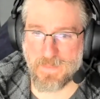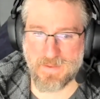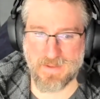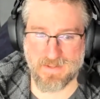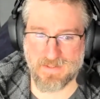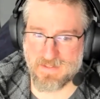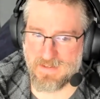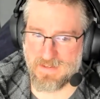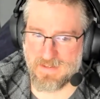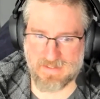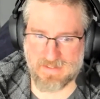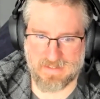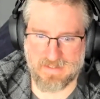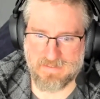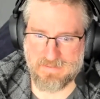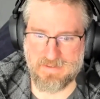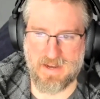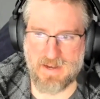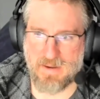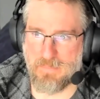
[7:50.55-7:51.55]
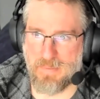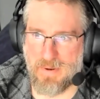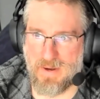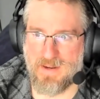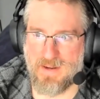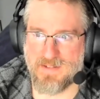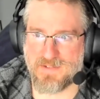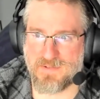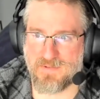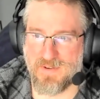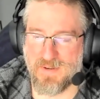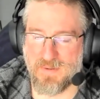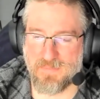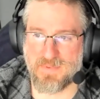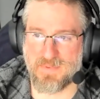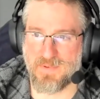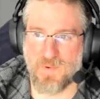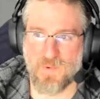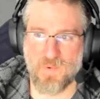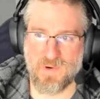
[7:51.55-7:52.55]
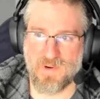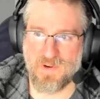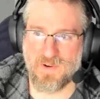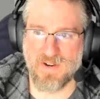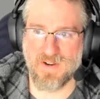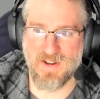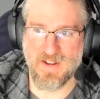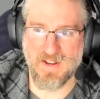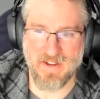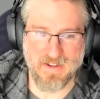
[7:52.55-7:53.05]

it's like a .py script, or